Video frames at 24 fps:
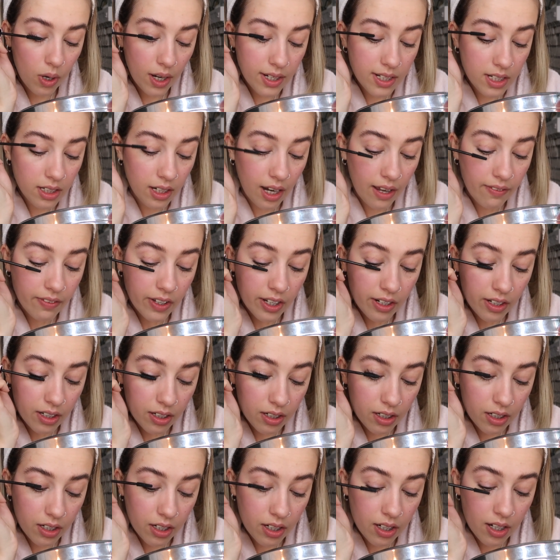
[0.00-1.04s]
I didn't love it.
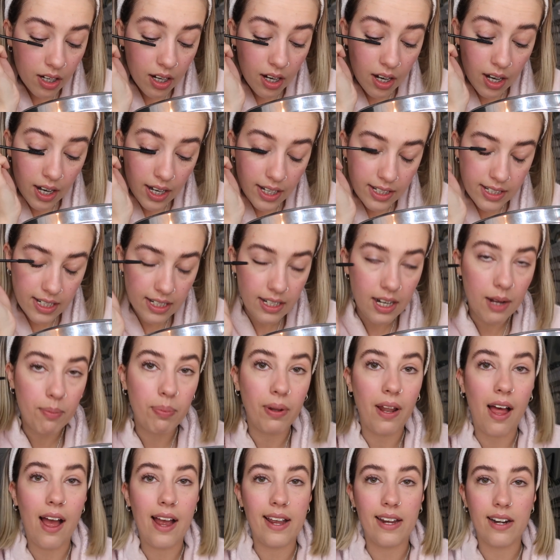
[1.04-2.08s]
I didn't
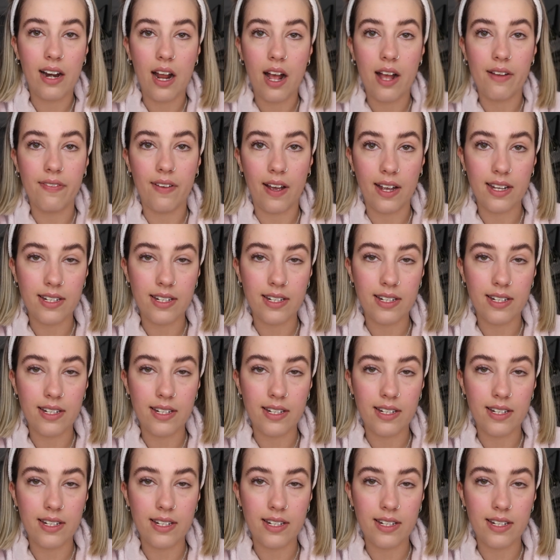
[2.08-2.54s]
apply enough.